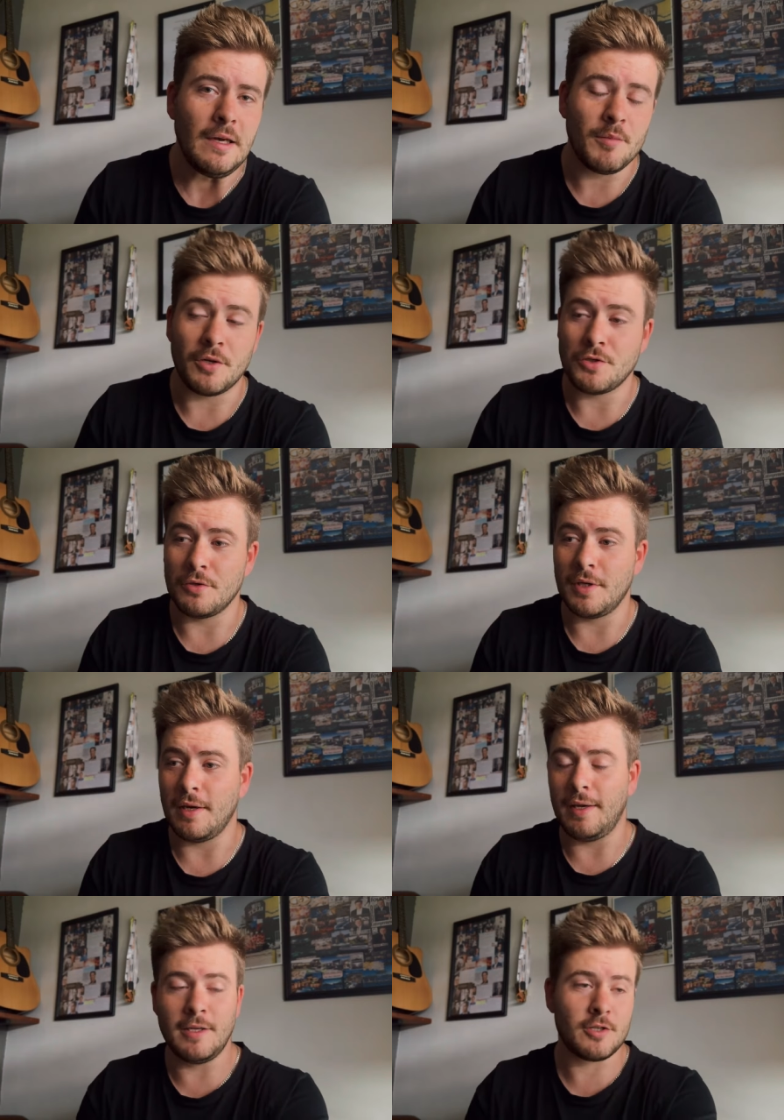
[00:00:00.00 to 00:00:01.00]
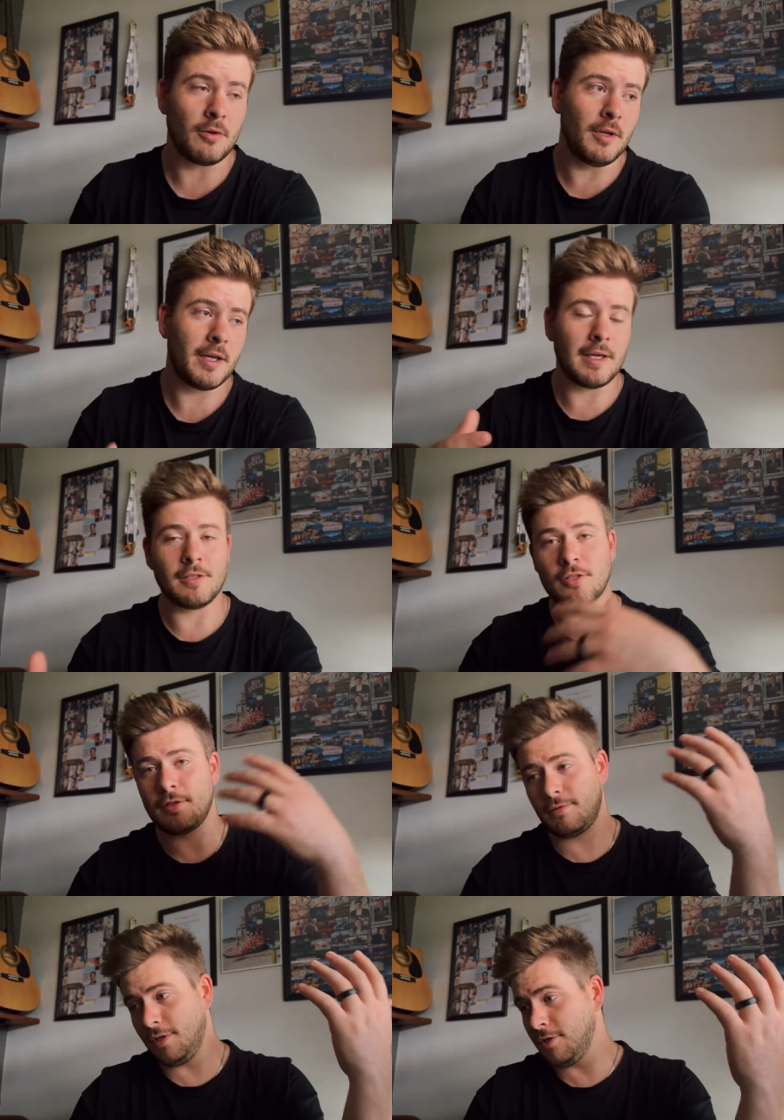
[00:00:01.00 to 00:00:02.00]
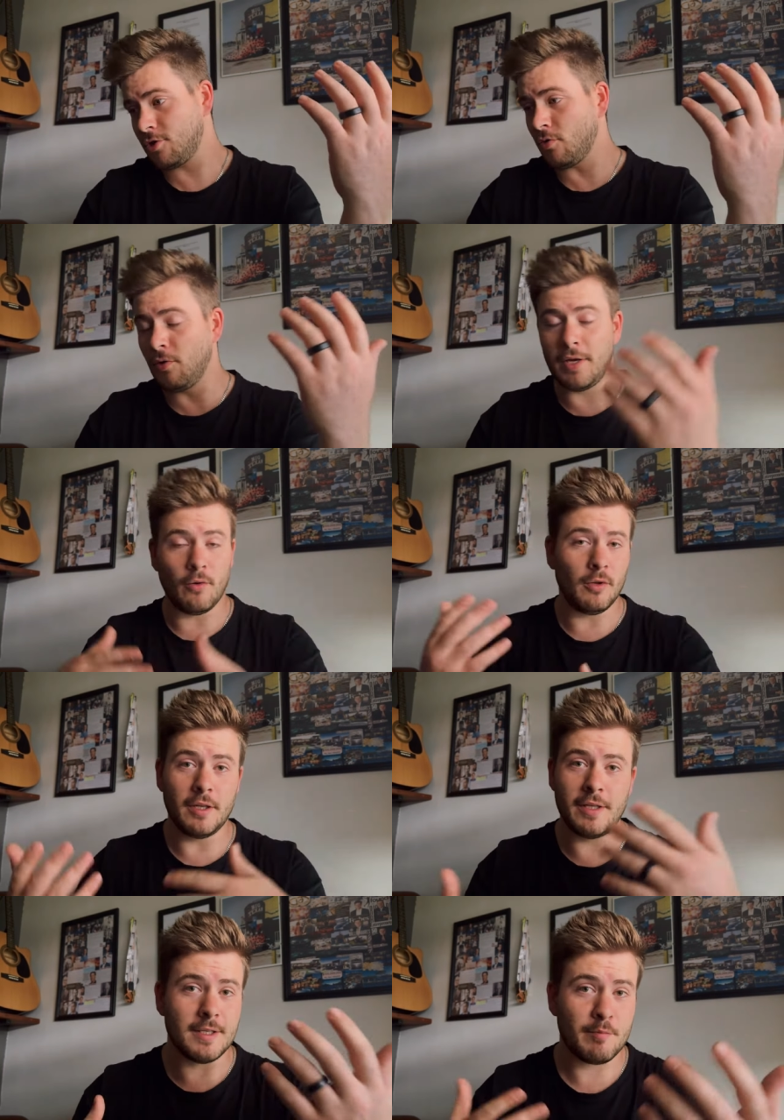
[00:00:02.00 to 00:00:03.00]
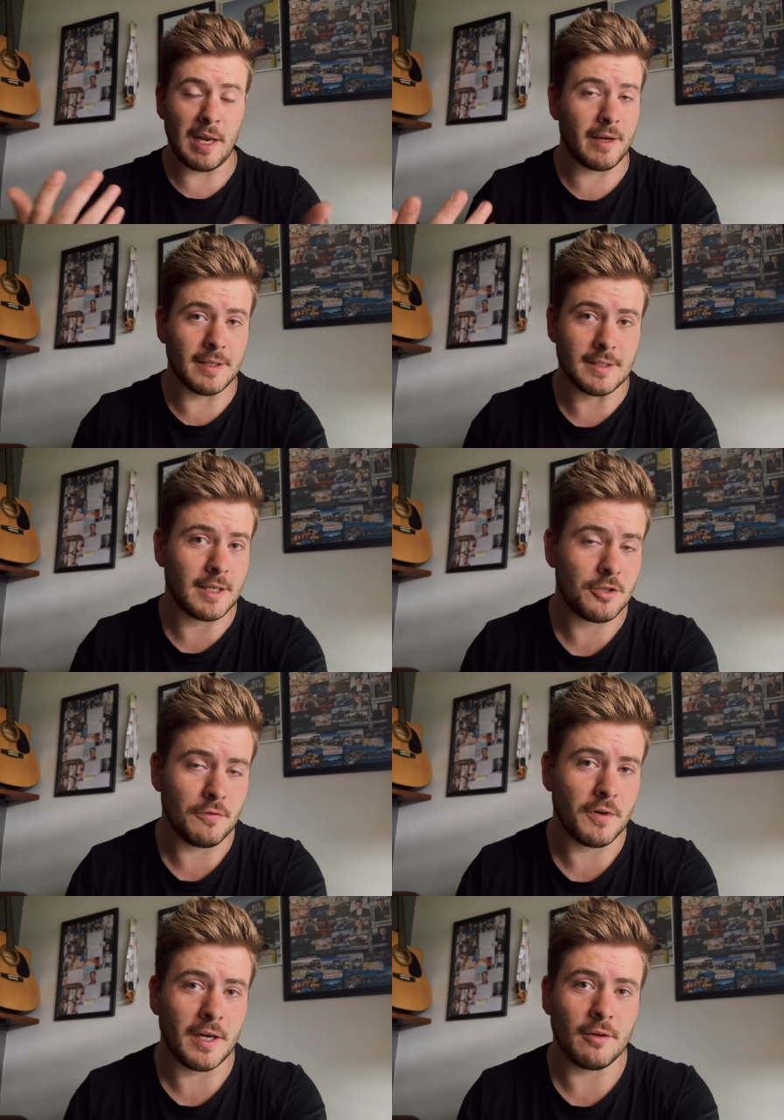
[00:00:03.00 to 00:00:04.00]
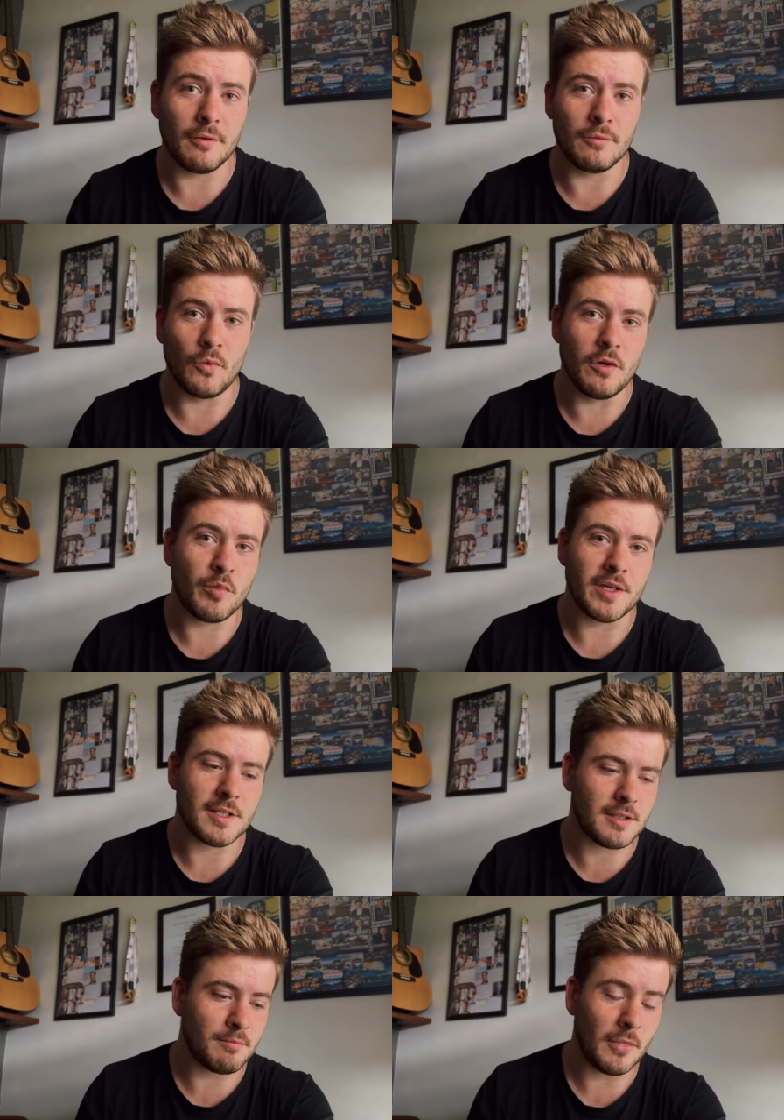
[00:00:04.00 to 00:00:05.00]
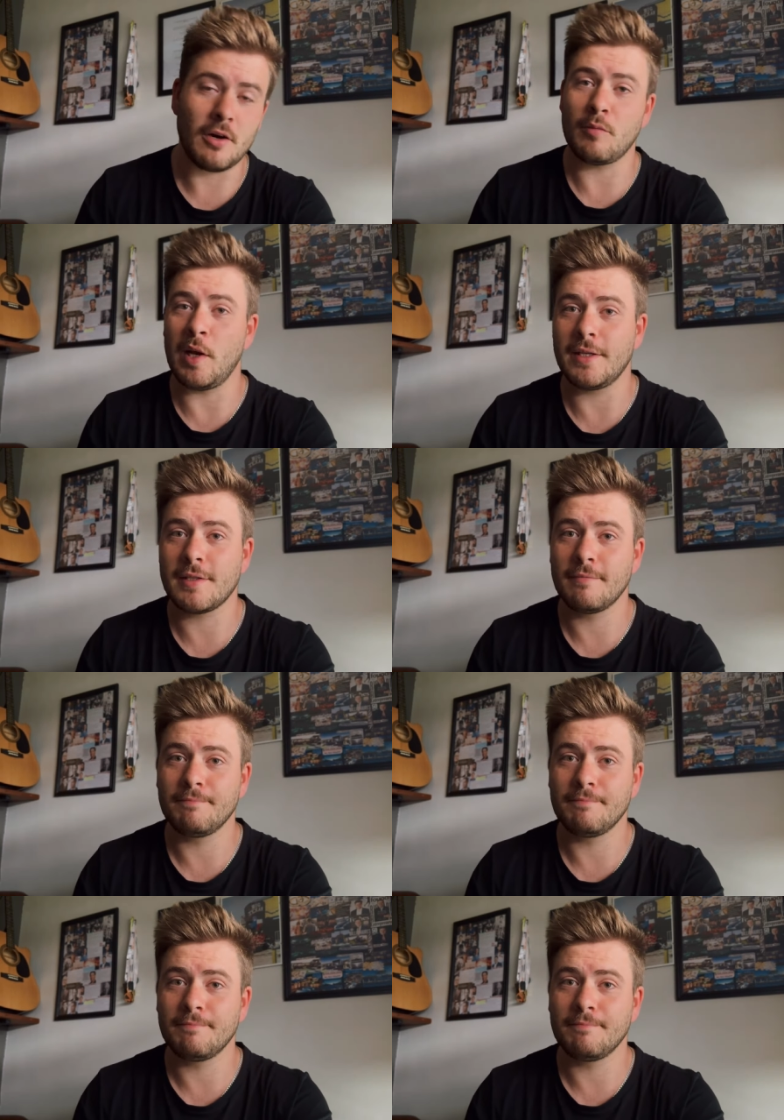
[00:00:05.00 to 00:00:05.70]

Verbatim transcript: because you're installing and unstalling installing all of these plugins that you find on WordPress's marketplace.